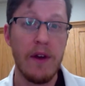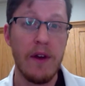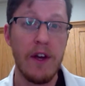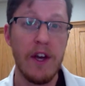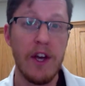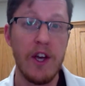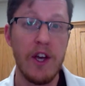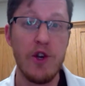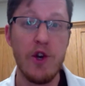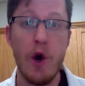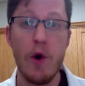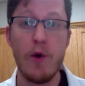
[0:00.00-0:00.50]

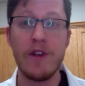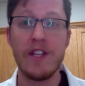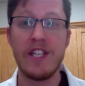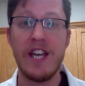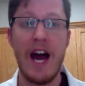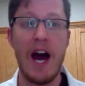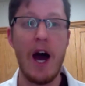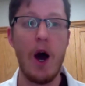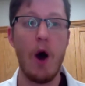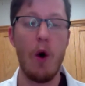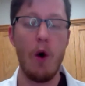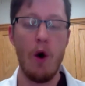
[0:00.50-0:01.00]
you notice
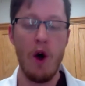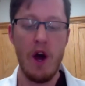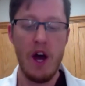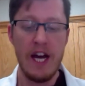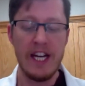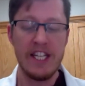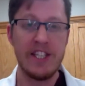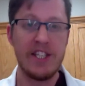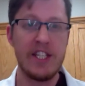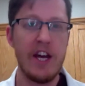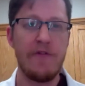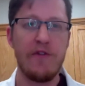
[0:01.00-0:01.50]
how
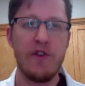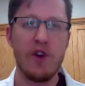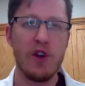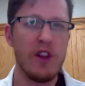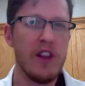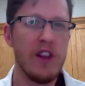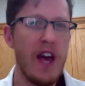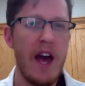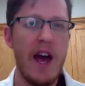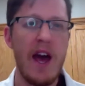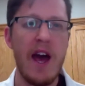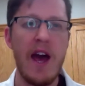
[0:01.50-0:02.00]
stiff your
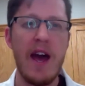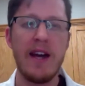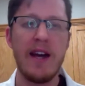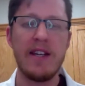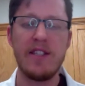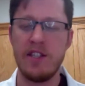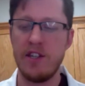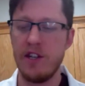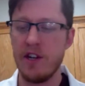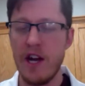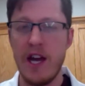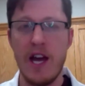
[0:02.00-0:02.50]
legs
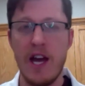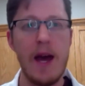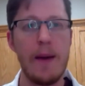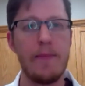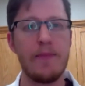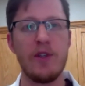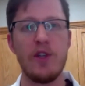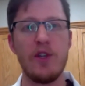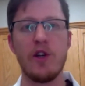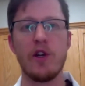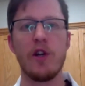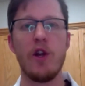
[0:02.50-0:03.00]
and your
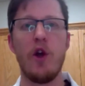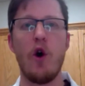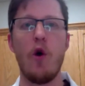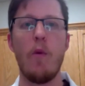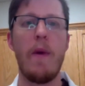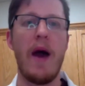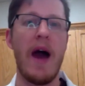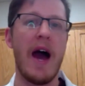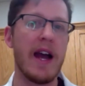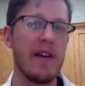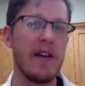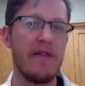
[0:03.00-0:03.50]
hips and your low
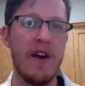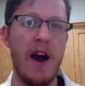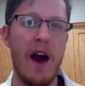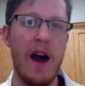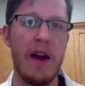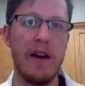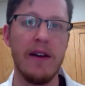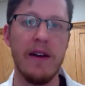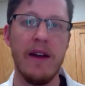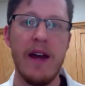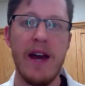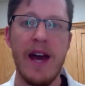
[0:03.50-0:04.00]
back have
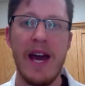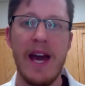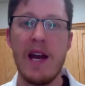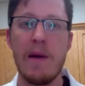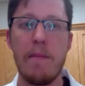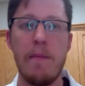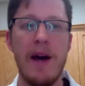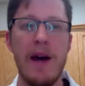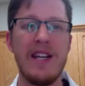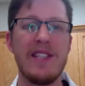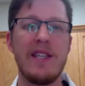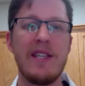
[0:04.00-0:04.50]
gotten. And
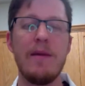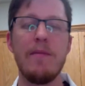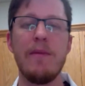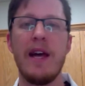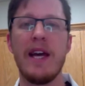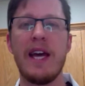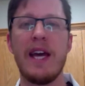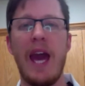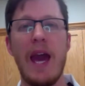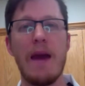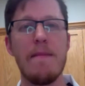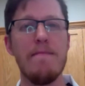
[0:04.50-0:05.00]
it might seem
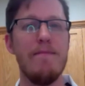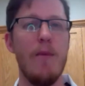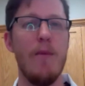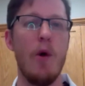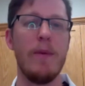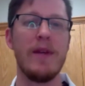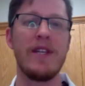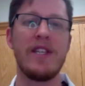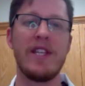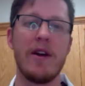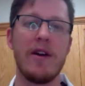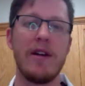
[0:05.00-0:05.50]
like a
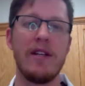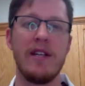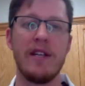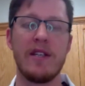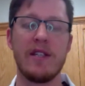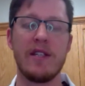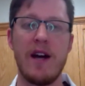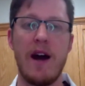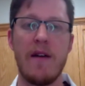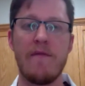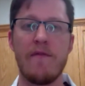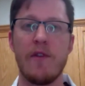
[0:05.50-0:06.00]
momentary
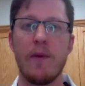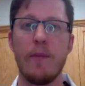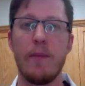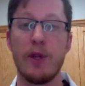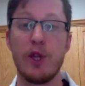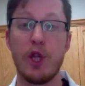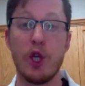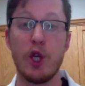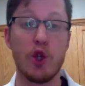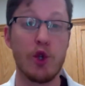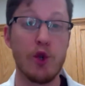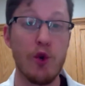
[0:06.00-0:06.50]
discomfort,
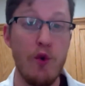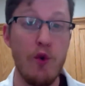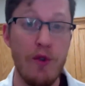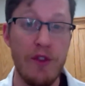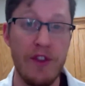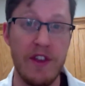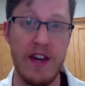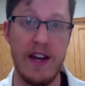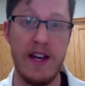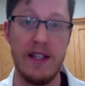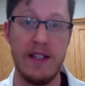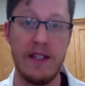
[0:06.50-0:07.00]
but the
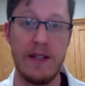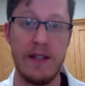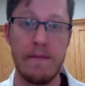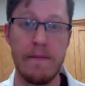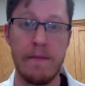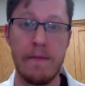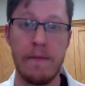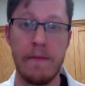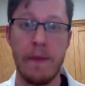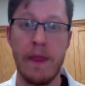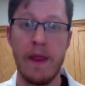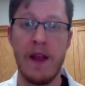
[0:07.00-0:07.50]
truth is
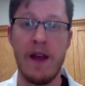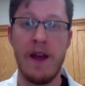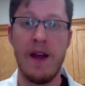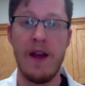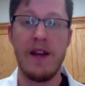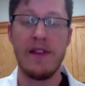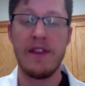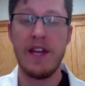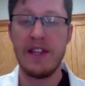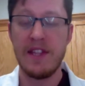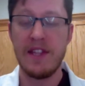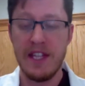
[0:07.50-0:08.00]

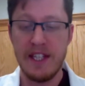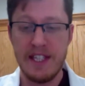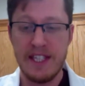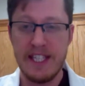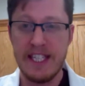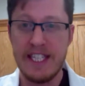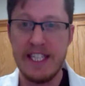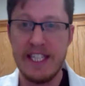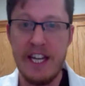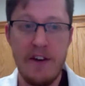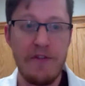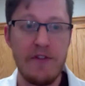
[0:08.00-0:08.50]
that this
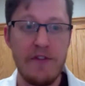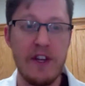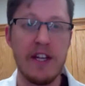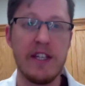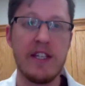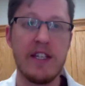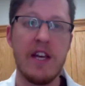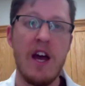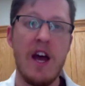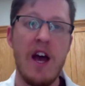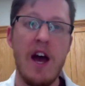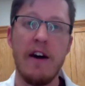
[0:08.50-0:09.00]

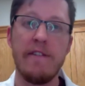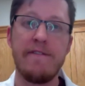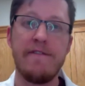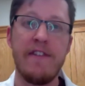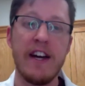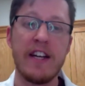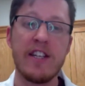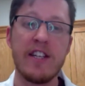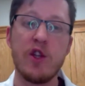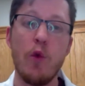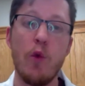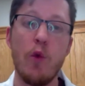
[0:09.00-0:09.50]
stiffness affects the